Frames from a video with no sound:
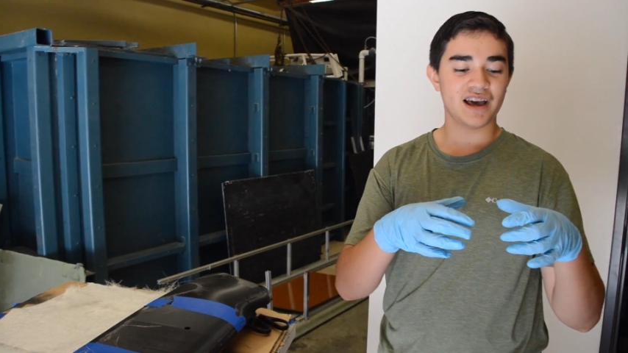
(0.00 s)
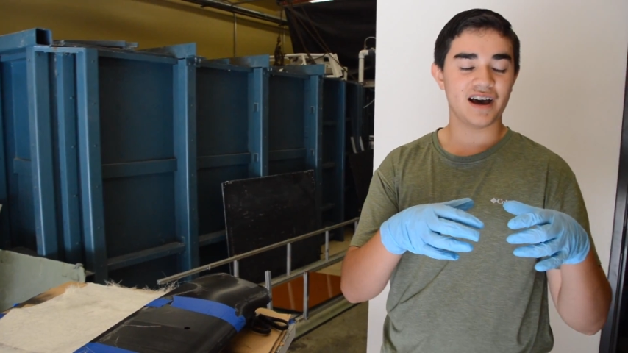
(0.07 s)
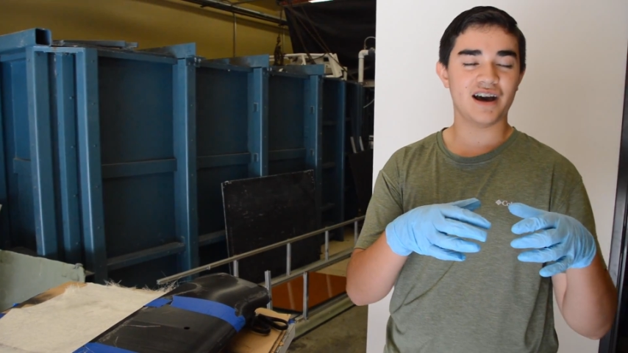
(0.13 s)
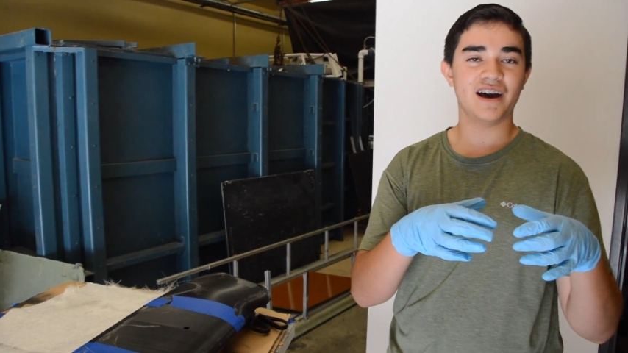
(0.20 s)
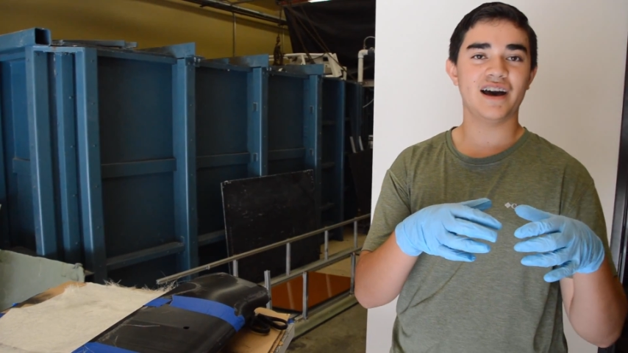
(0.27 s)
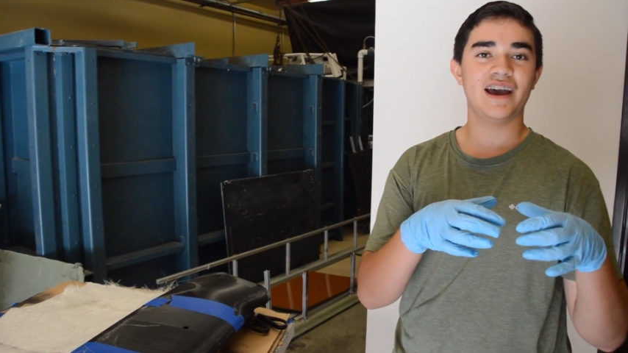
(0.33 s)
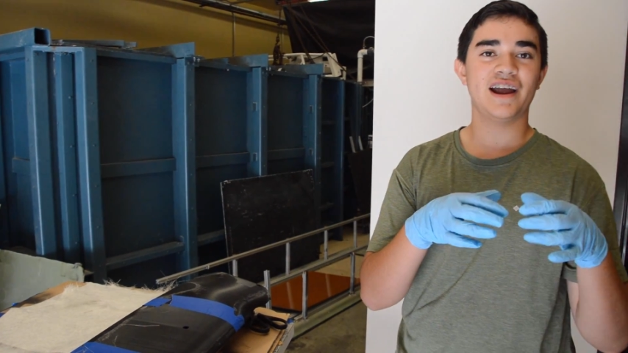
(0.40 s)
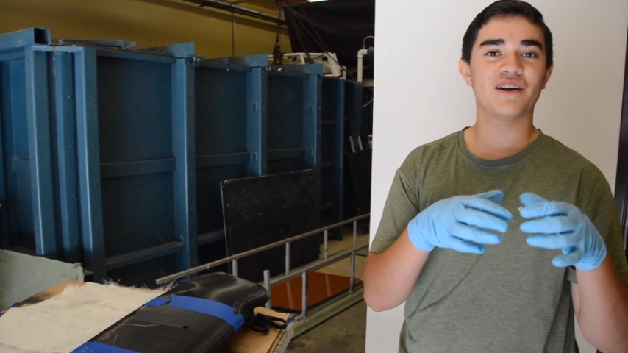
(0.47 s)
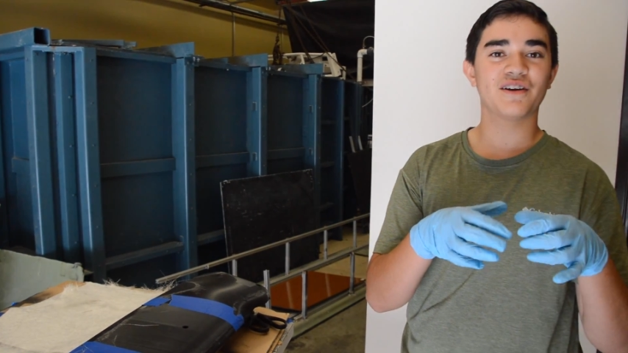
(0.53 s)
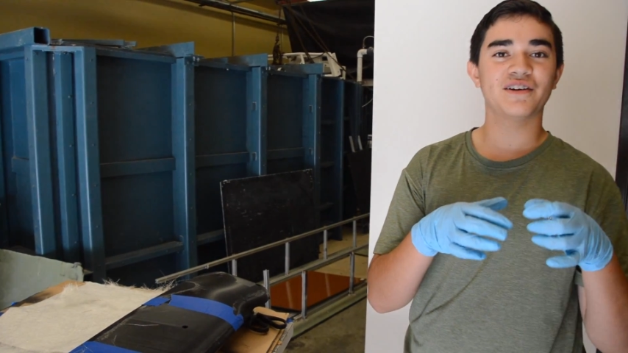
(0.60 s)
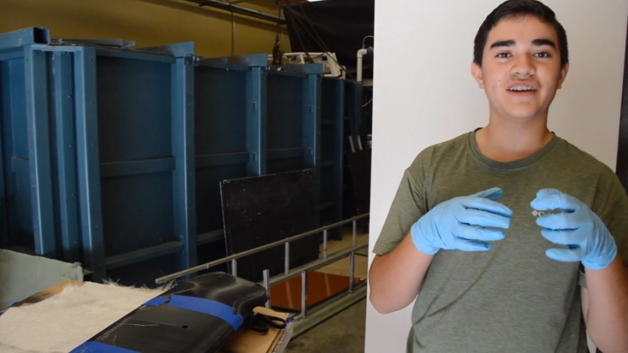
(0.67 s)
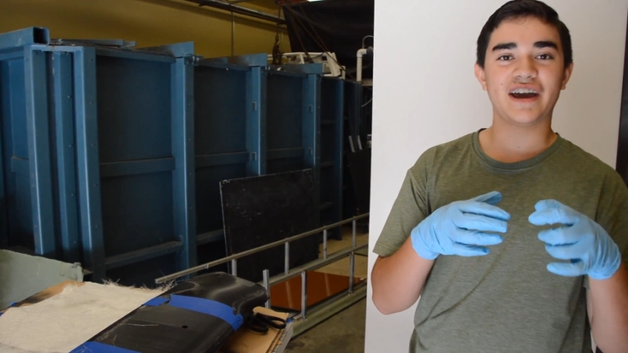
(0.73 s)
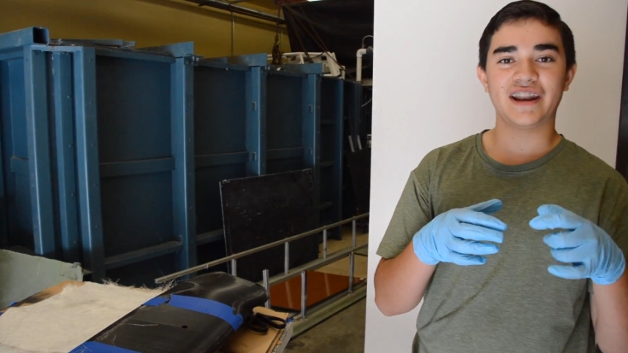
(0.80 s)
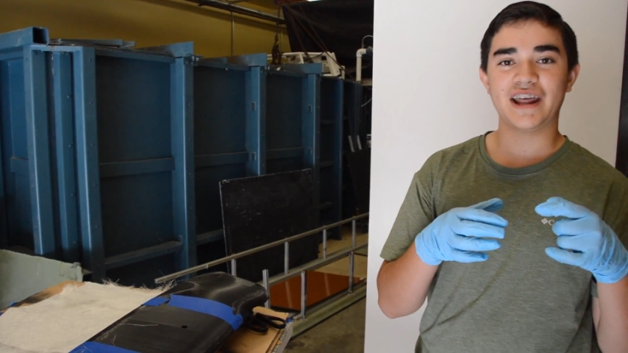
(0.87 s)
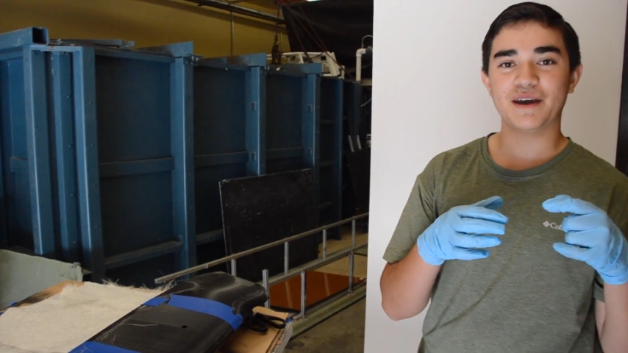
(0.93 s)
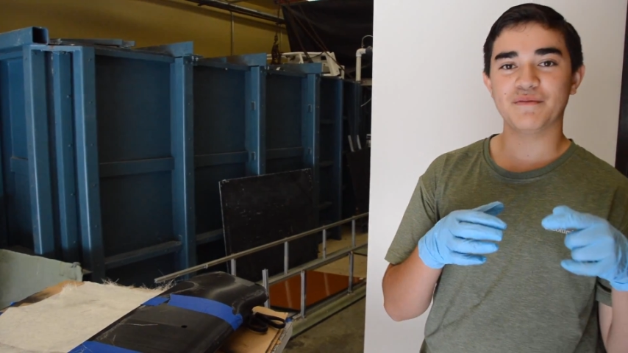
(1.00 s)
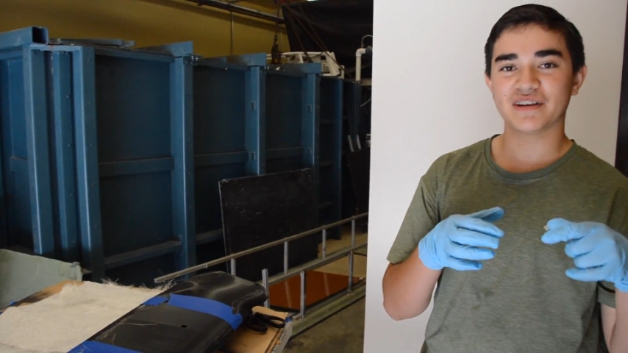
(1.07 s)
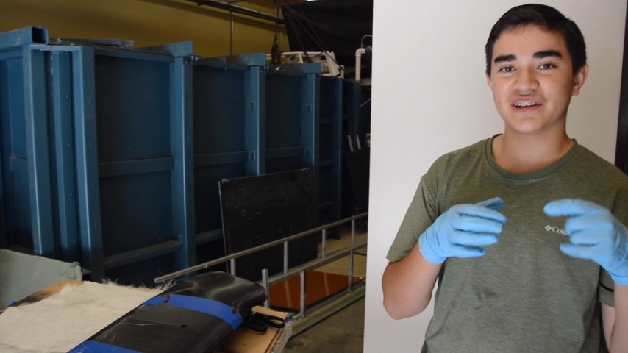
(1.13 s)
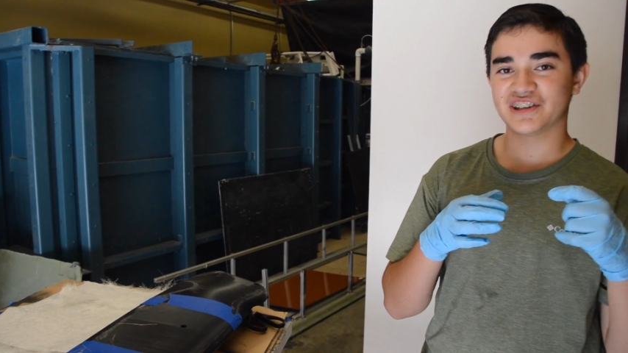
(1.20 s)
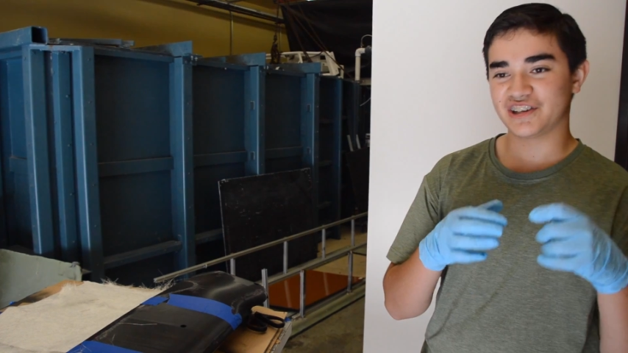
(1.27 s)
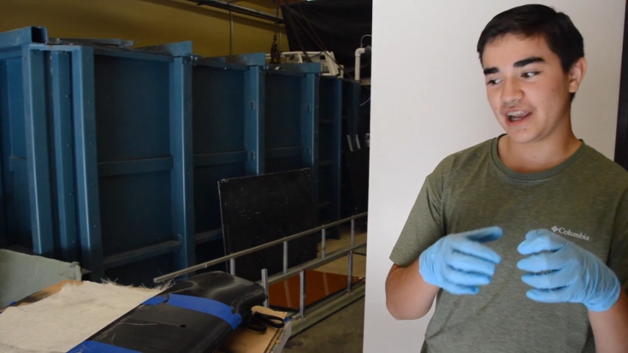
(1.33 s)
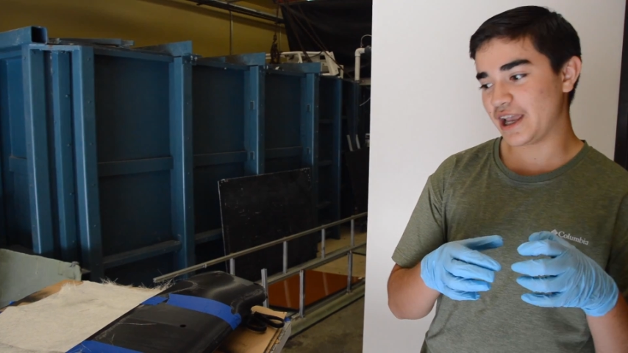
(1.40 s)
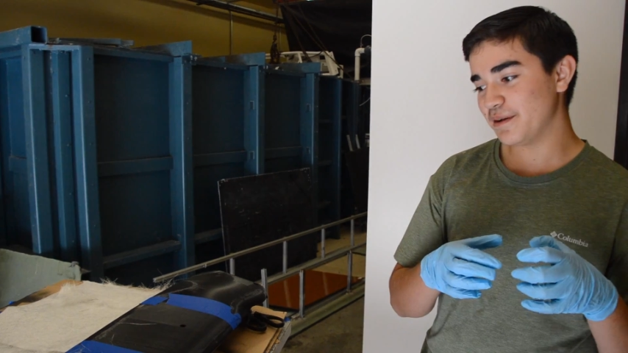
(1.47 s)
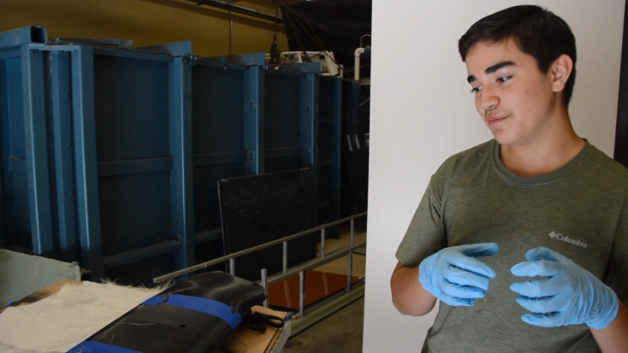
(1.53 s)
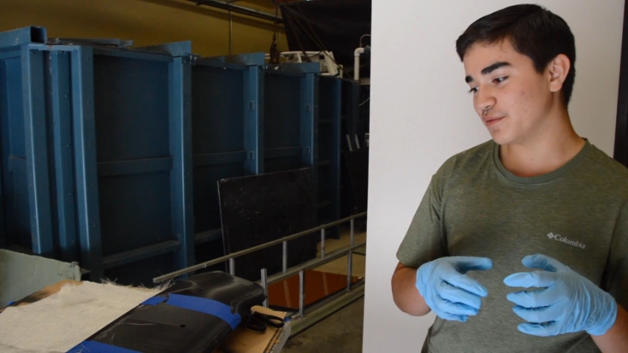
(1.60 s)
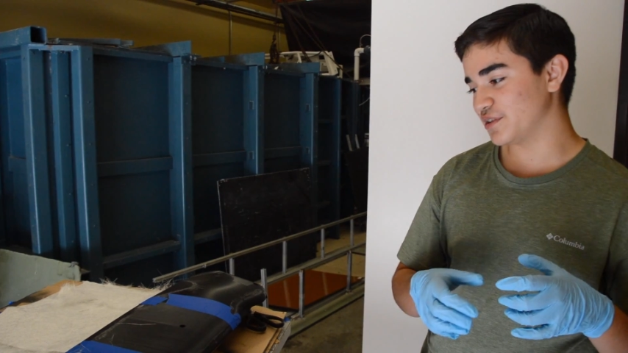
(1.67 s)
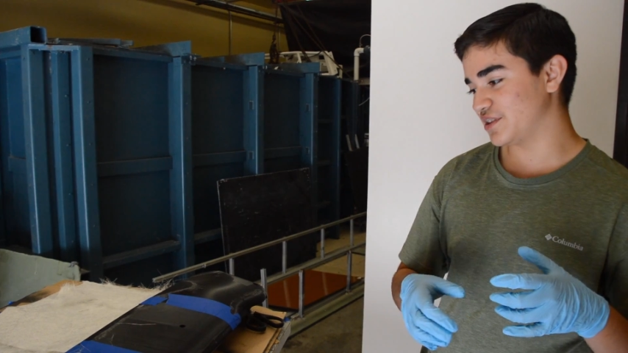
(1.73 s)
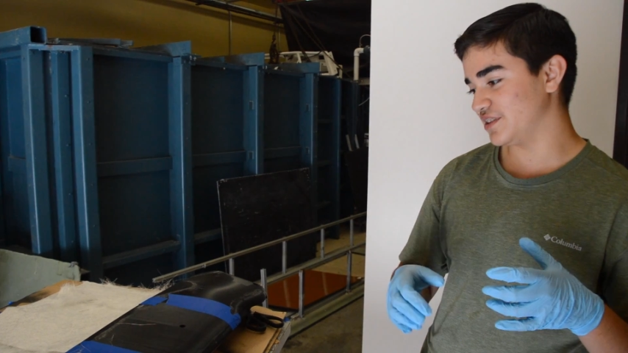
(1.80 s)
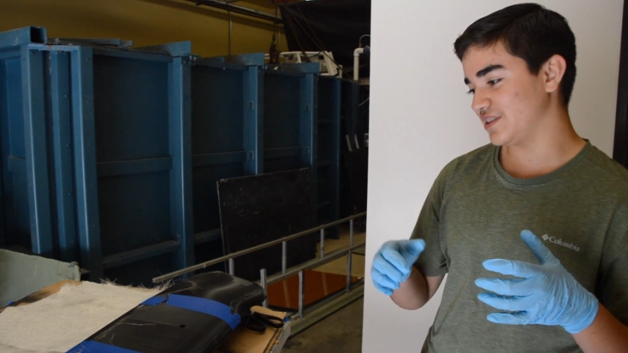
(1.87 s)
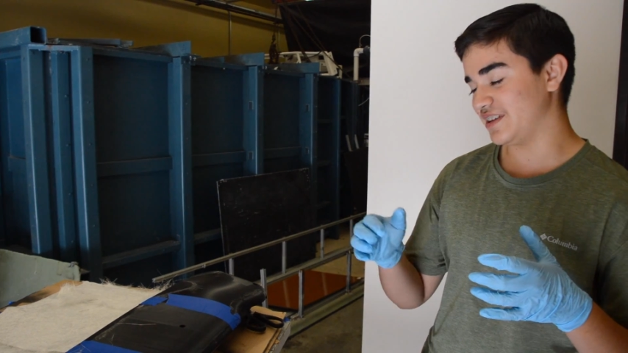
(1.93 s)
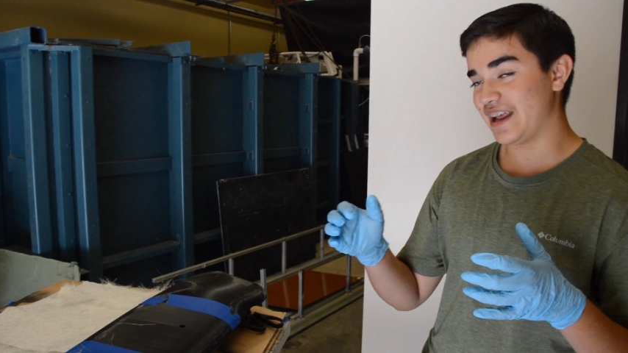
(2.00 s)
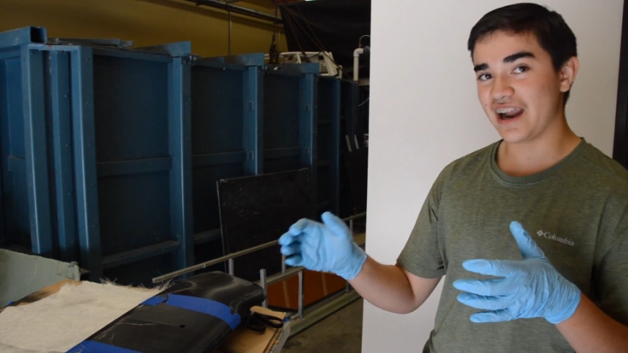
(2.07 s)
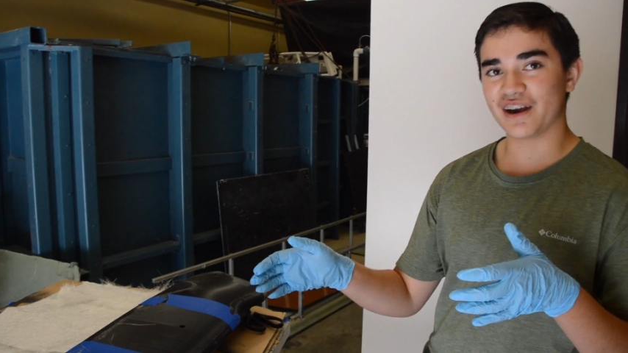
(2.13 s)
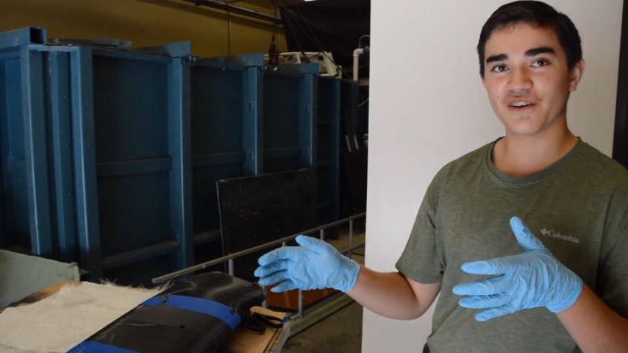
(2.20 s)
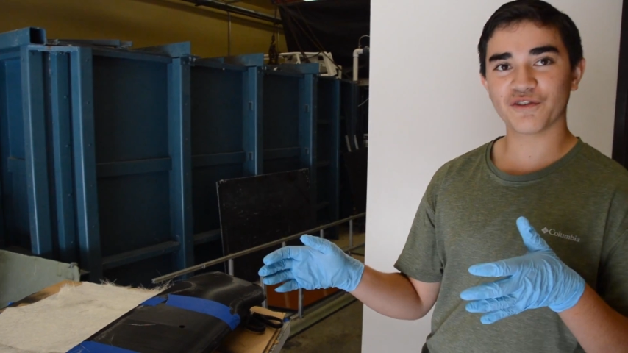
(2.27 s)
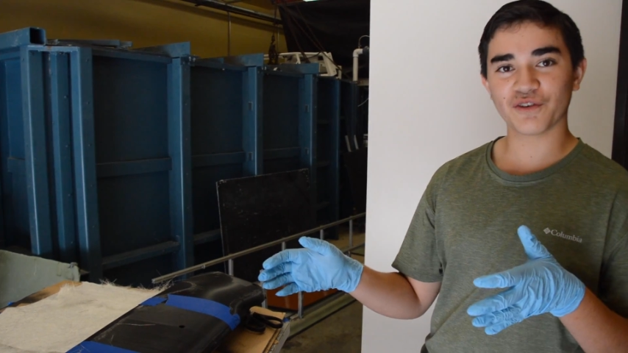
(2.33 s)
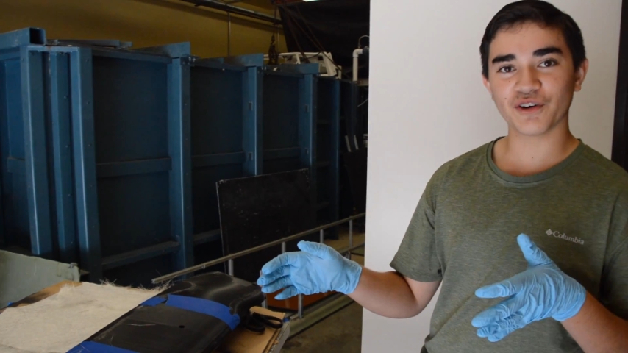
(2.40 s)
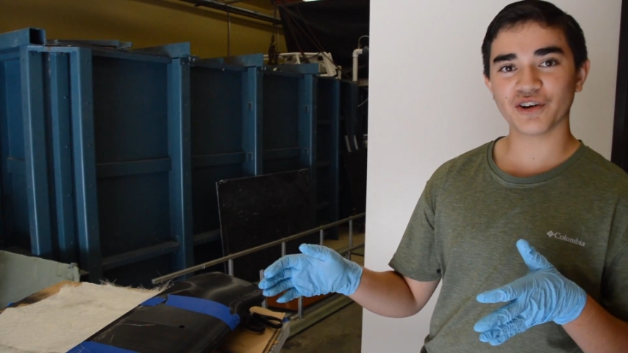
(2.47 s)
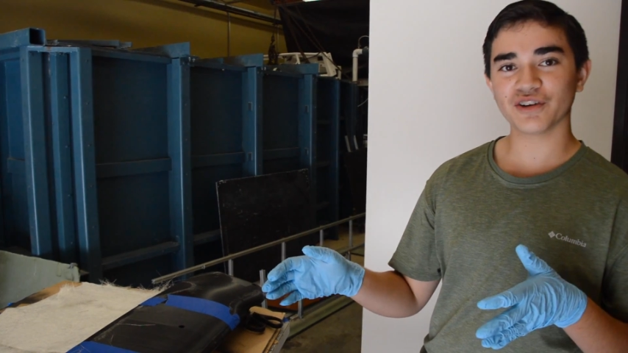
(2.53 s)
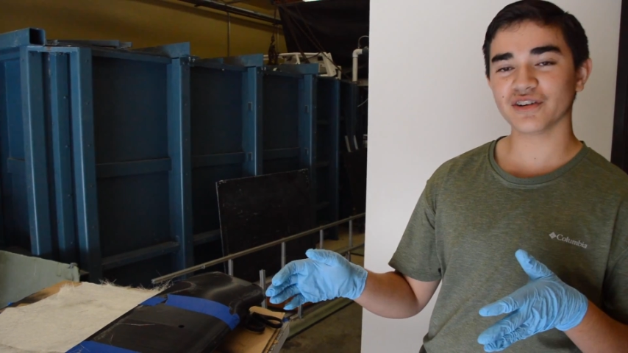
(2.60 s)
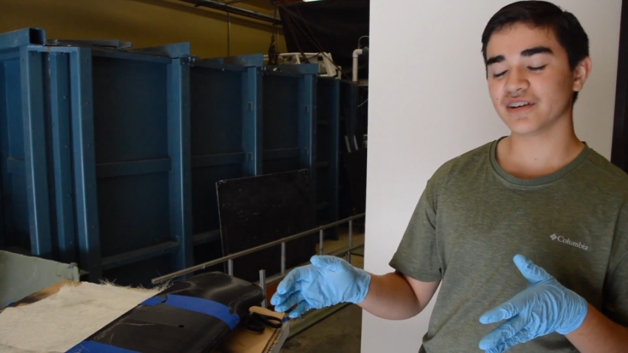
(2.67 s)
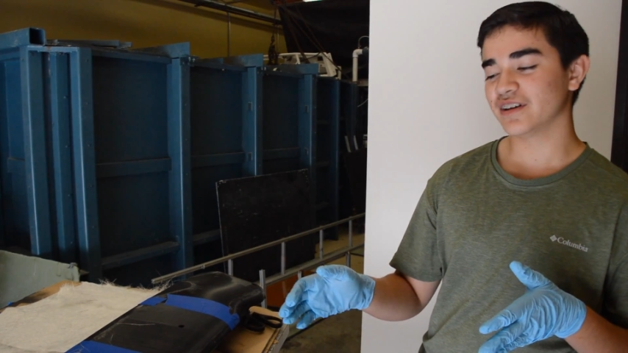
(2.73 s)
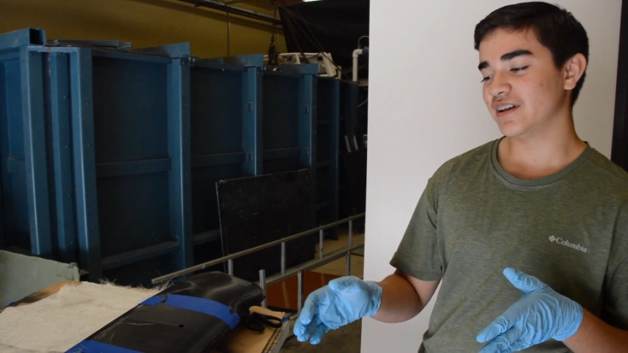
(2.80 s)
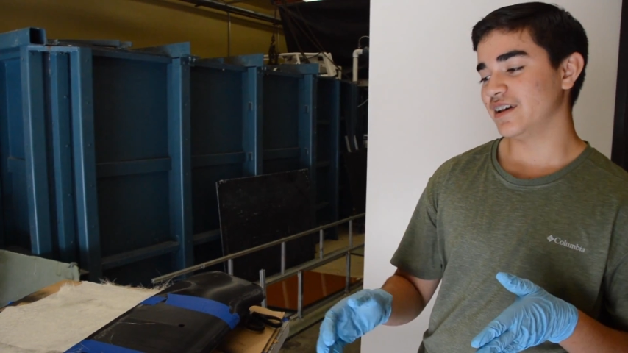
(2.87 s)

aerodynamic shape, which is an airfoil.